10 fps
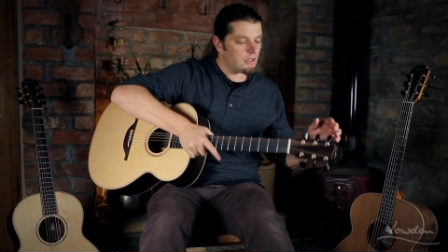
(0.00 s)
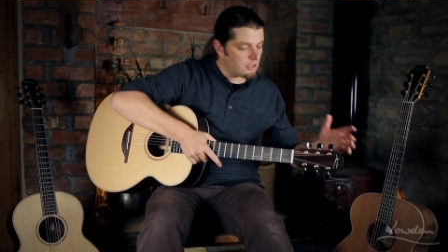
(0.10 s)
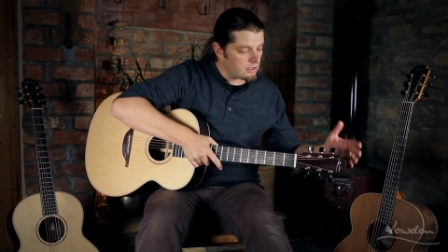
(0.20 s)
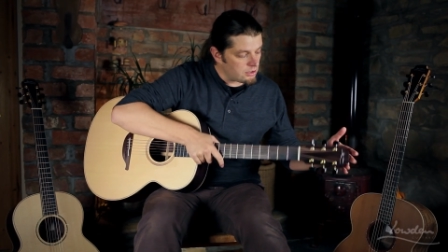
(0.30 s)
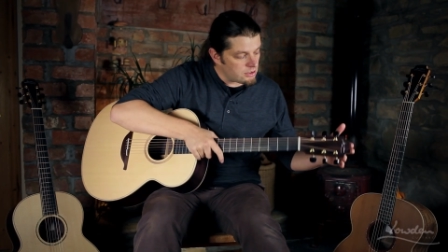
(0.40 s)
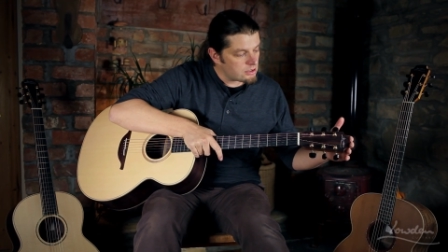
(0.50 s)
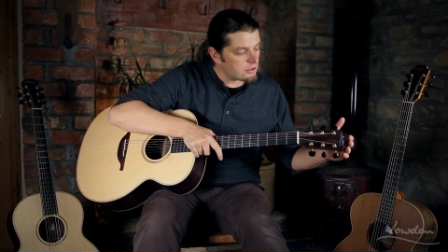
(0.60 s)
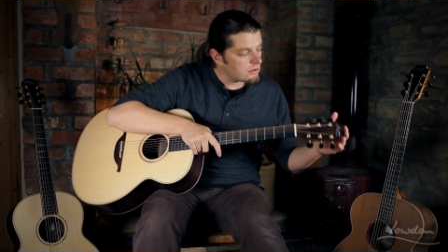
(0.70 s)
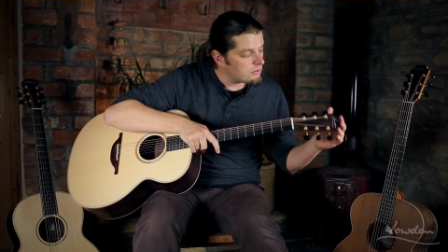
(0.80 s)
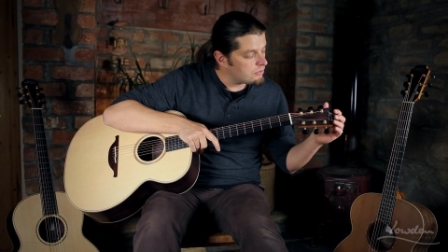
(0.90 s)
It's
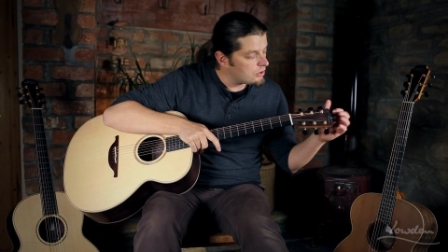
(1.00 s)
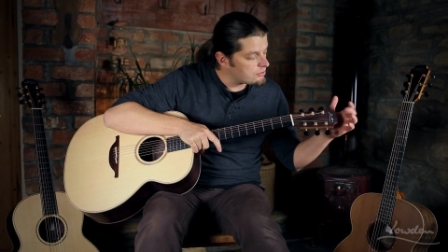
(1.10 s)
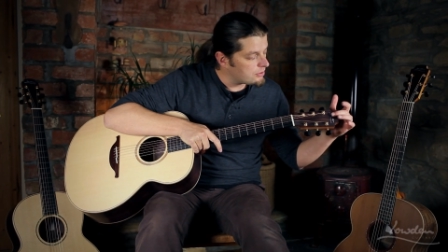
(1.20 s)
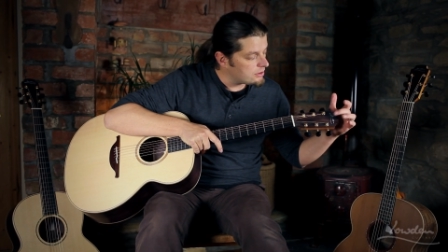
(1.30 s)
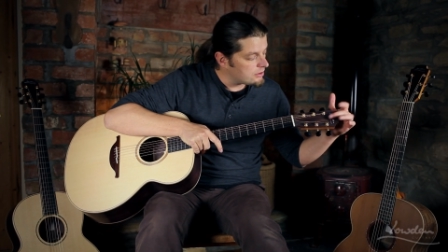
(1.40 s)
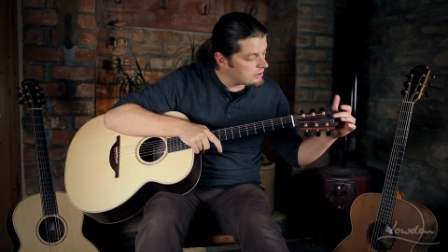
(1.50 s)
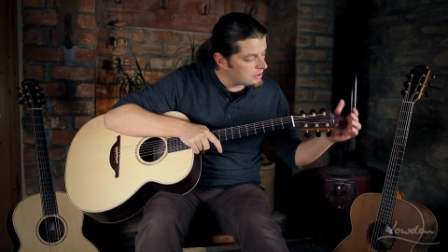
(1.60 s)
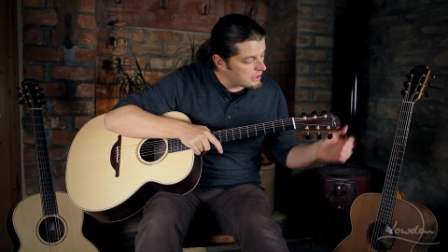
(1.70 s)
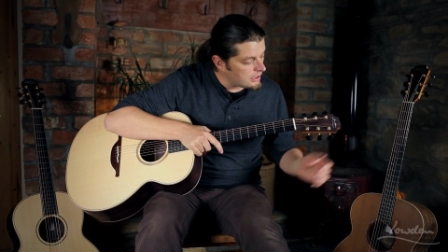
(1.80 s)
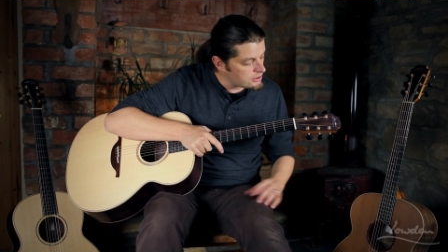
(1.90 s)
a rosewood
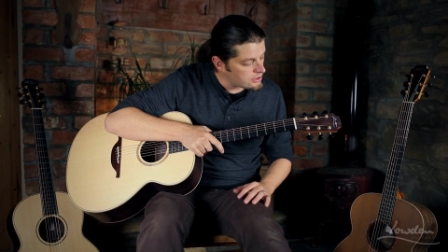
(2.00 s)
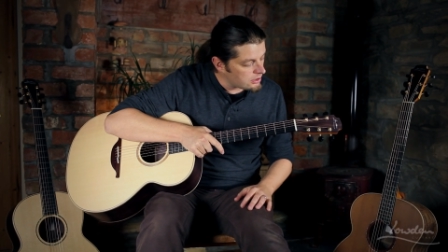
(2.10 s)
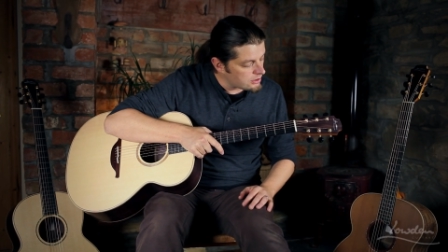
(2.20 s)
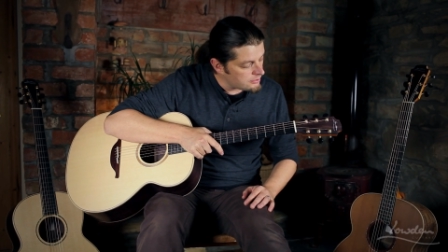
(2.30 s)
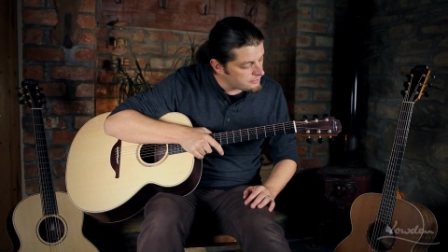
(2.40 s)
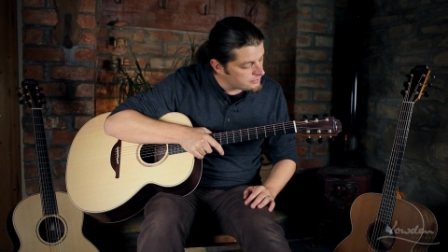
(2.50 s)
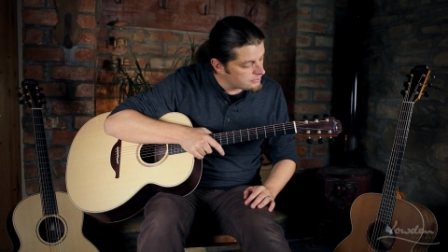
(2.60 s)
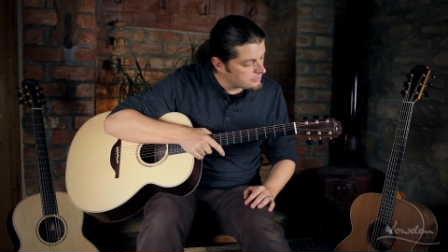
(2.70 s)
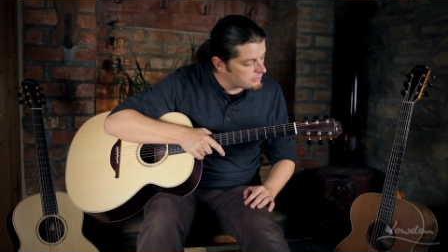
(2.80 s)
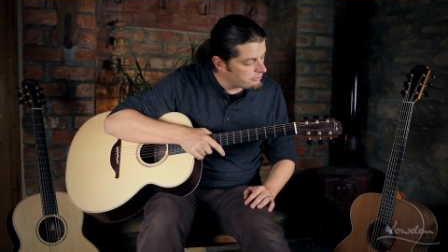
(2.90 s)
headstock,
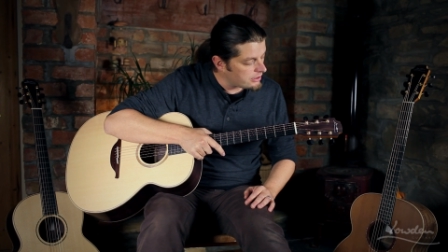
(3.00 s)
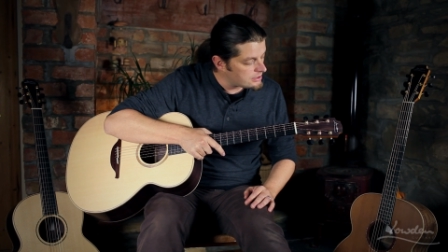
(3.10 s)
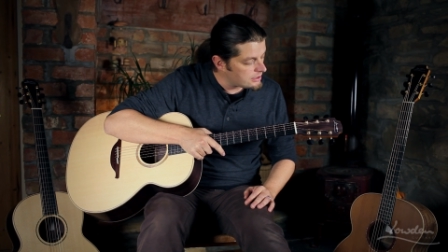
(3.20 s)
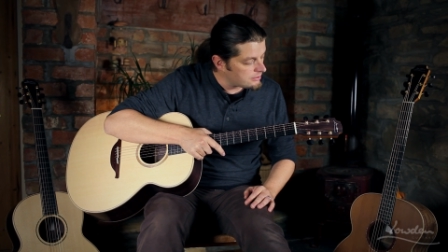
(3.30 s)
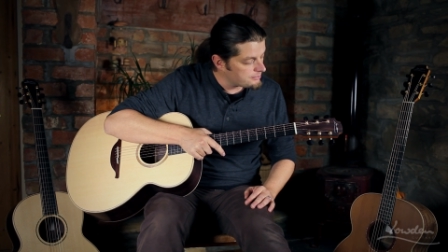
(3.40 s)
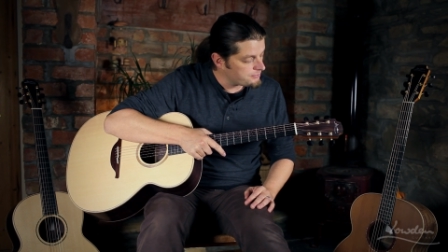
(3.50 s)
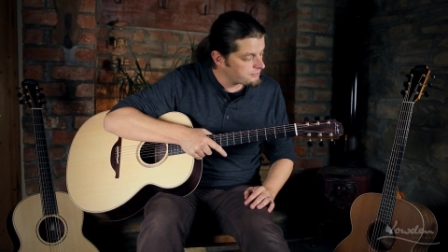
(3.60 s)
facing,